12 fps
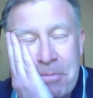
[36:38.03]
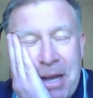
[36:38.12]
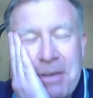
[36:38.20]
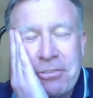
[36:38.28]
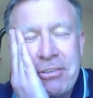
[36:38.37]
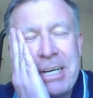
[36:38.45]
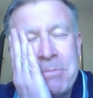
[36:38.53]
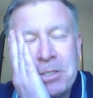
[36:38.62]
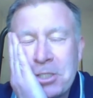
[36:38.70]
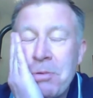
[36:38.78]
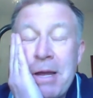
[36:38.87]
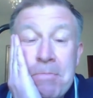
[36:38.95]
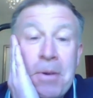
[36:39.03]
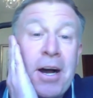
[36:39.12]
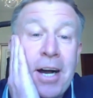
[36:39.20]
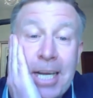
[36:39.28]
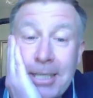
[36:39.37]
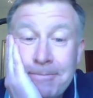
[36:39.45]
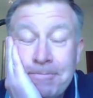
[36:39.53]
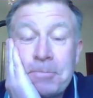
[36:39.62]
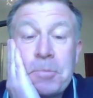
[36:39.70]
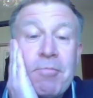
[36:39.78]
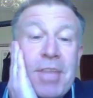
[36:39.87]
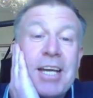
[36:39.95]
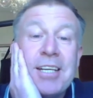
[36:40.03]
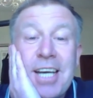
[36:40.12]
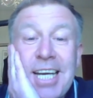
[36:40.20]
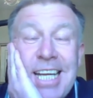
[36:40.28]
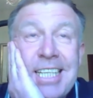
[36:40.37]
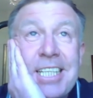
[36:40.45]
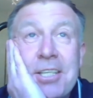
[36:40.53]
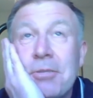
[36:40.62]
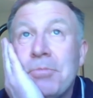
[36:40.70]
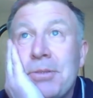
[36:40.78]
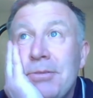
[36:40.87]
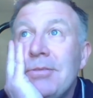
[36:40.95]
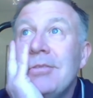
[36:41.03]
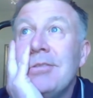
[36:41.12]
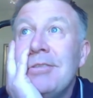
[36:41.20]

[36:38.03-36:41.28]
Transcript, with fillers: but 3 months went by, and I ended up